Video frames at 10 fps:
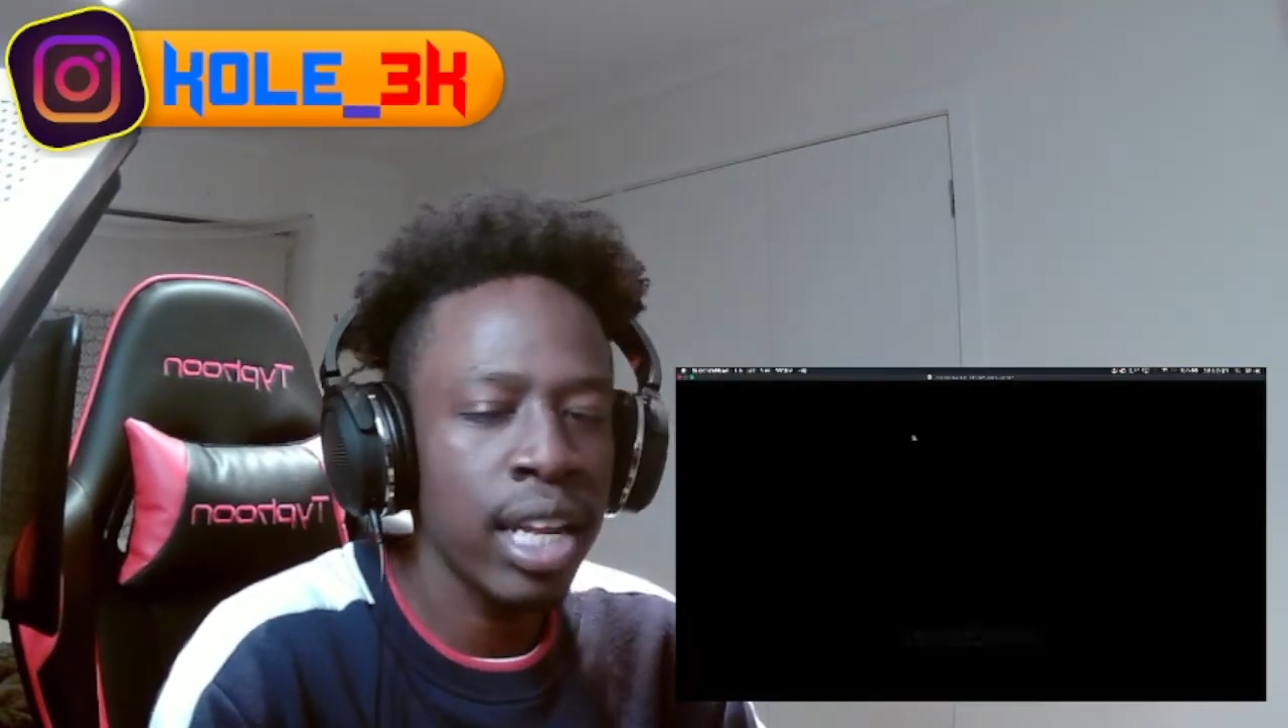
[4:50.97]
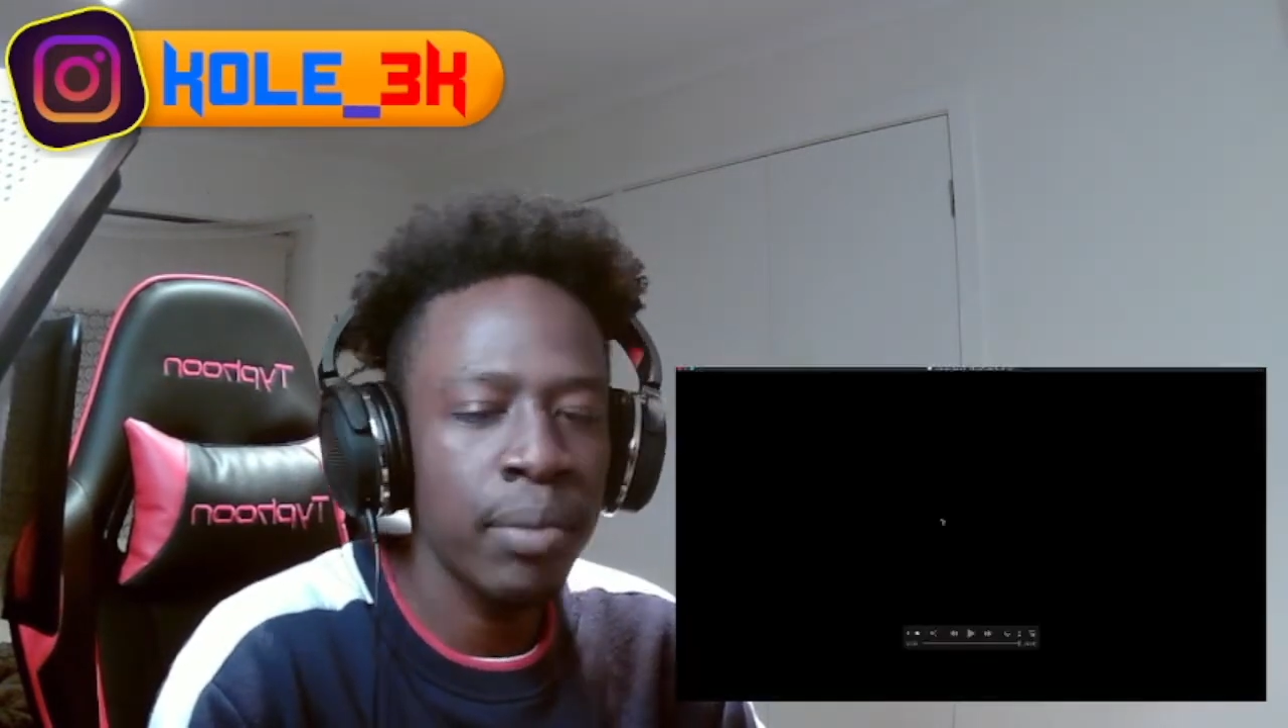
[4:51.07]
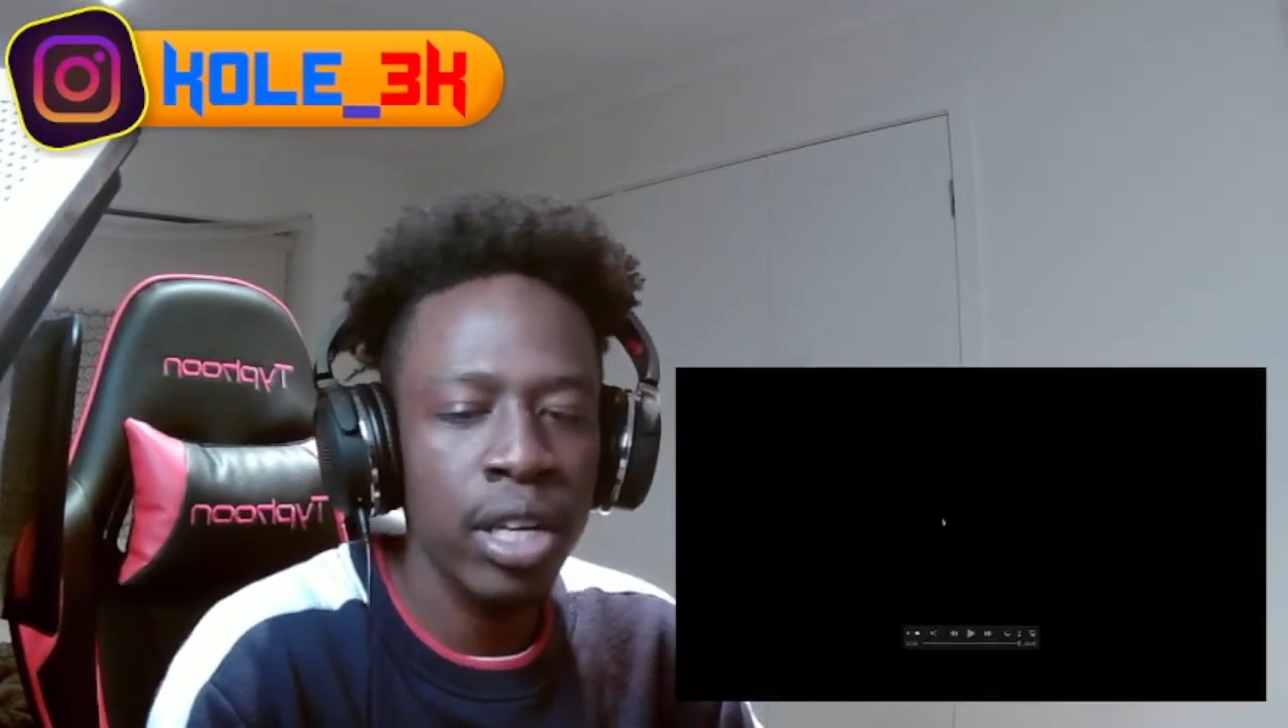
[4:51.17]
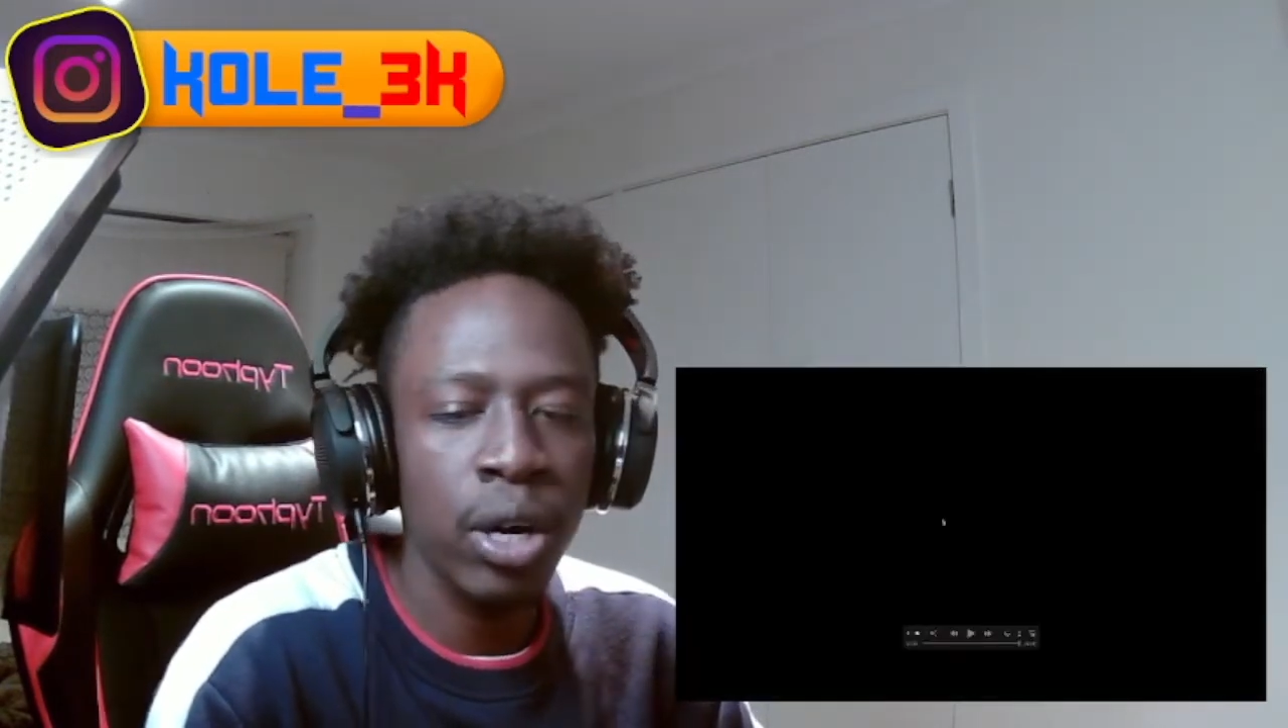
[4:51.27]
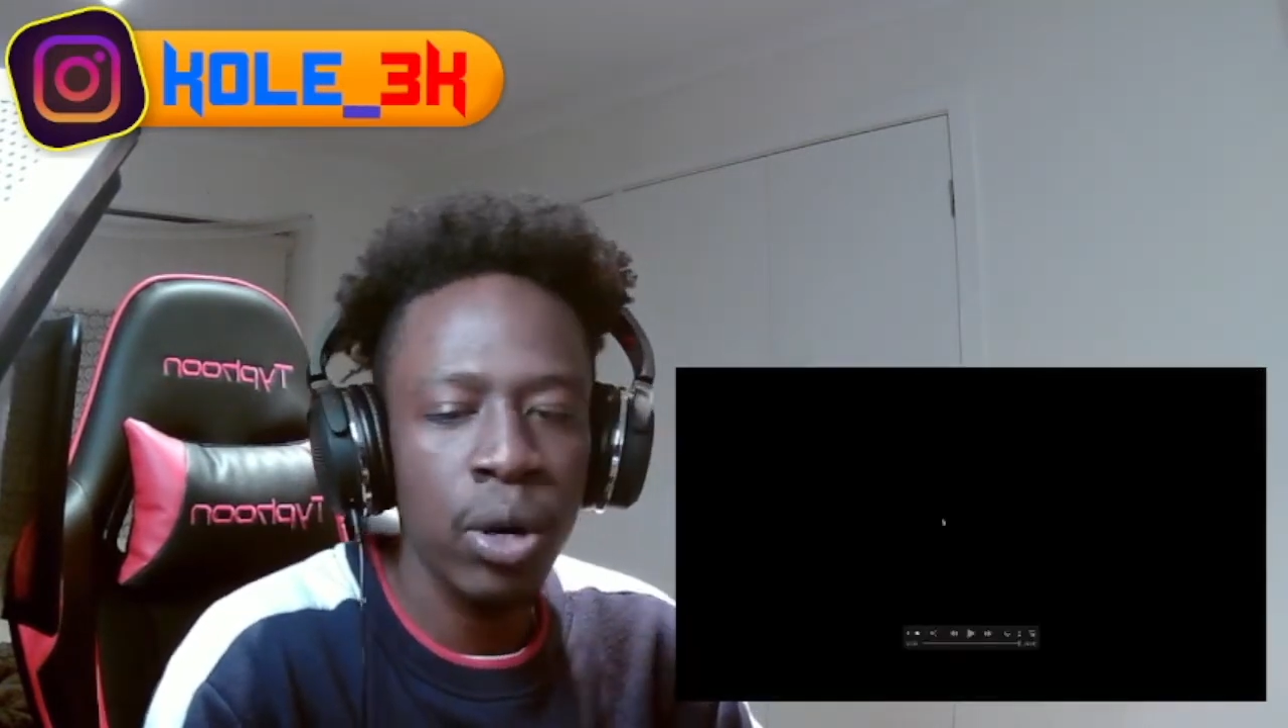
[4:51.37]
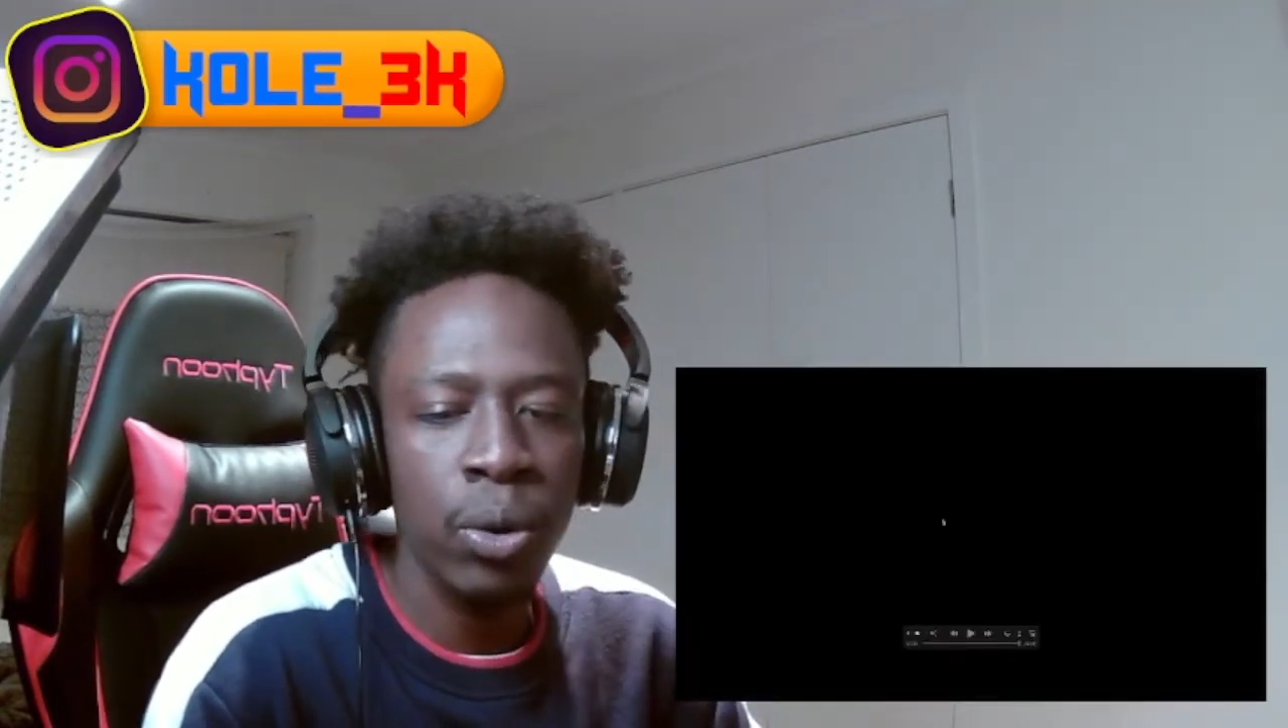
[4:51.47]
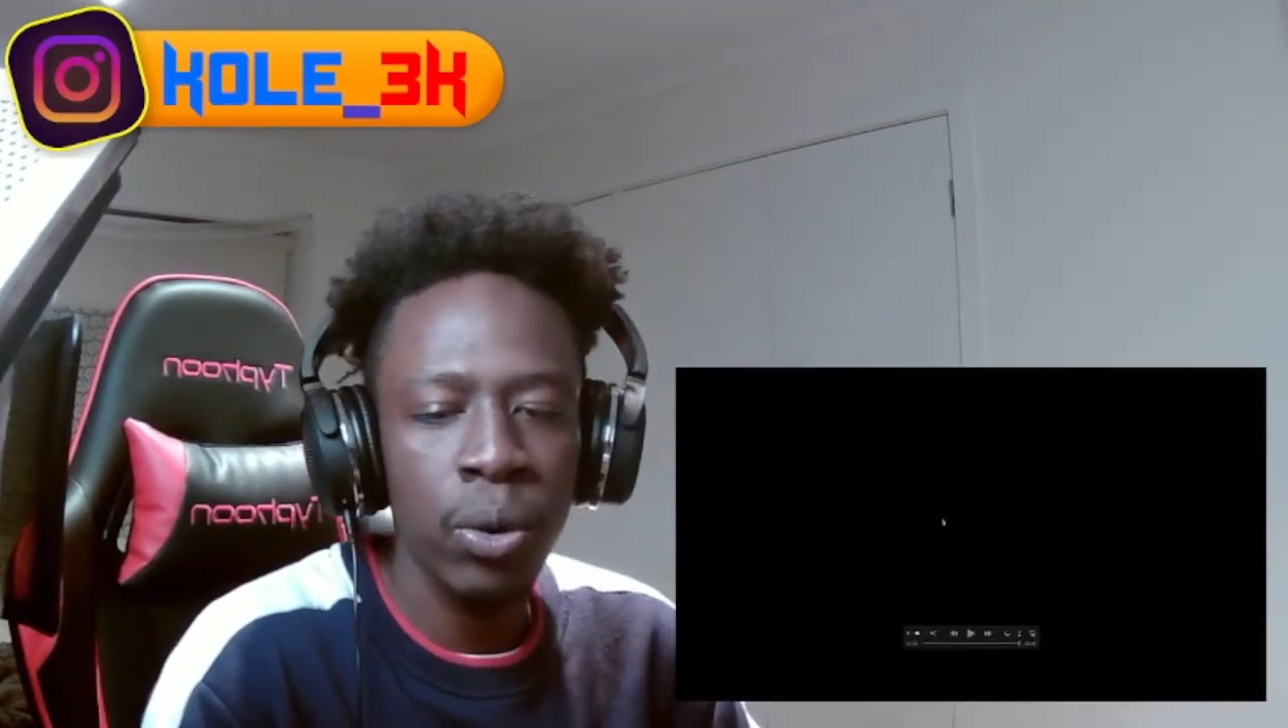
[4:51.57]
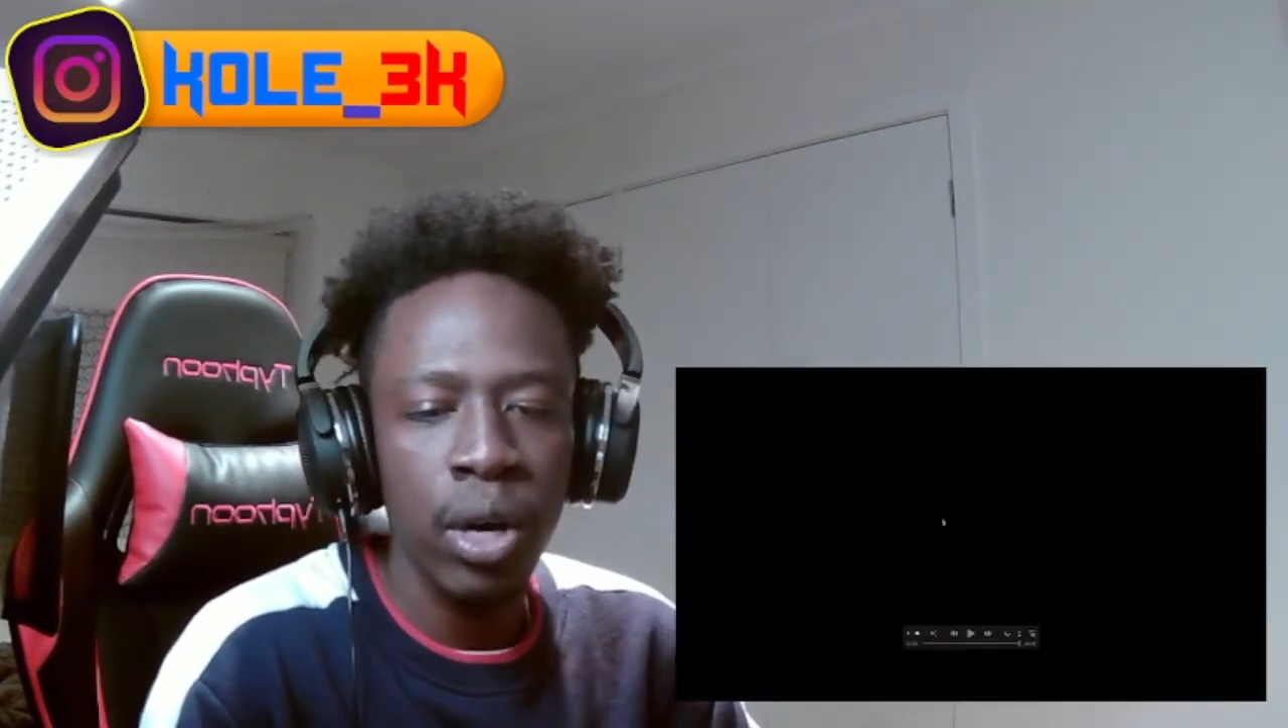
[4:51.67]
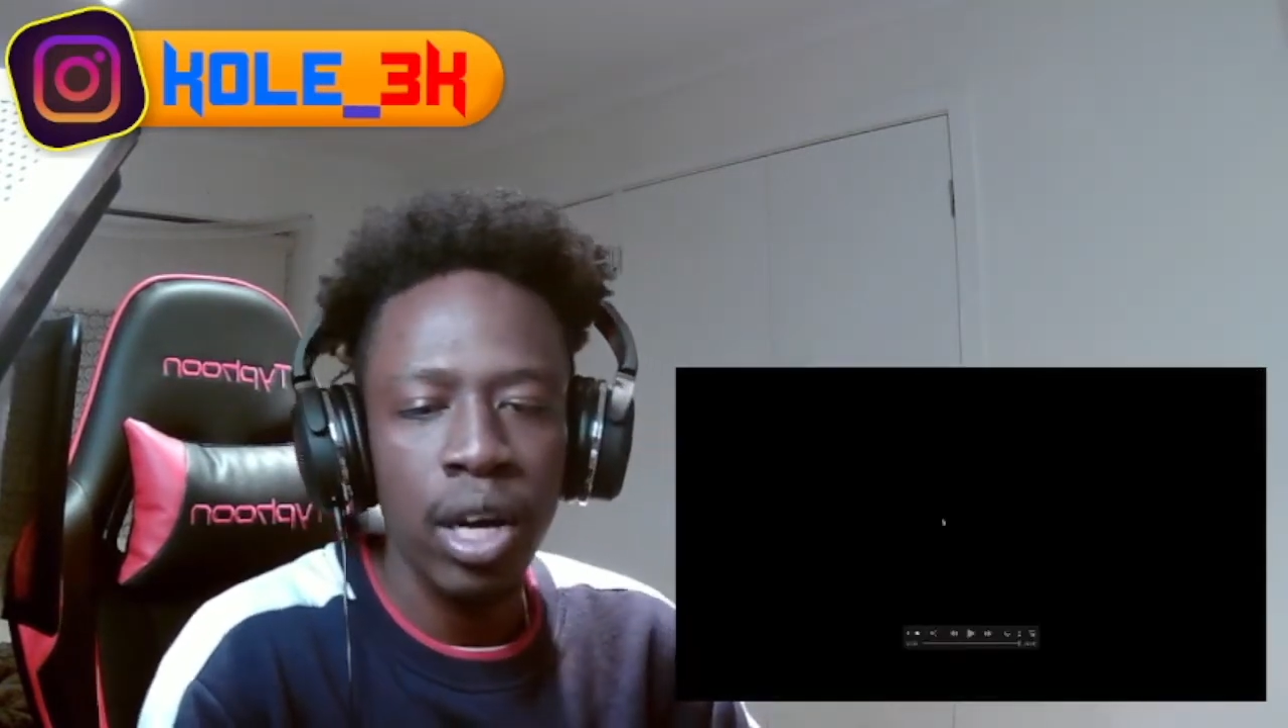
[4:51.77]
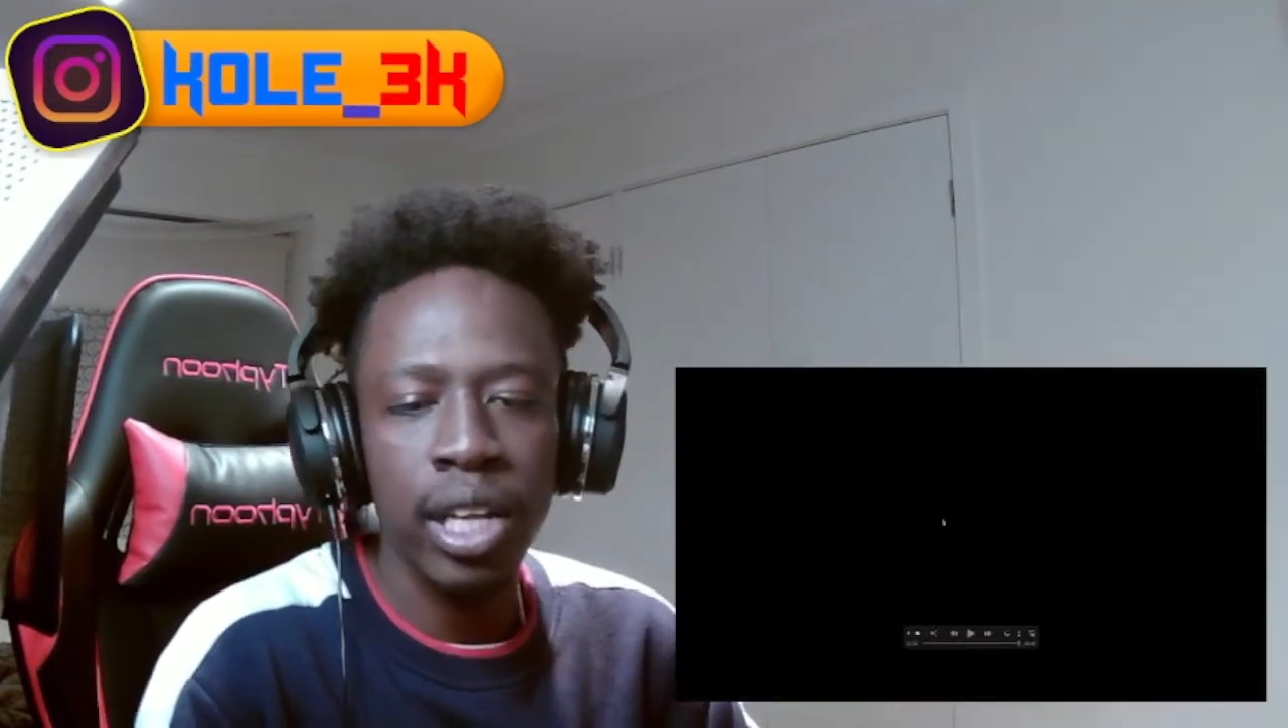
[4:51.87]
let me know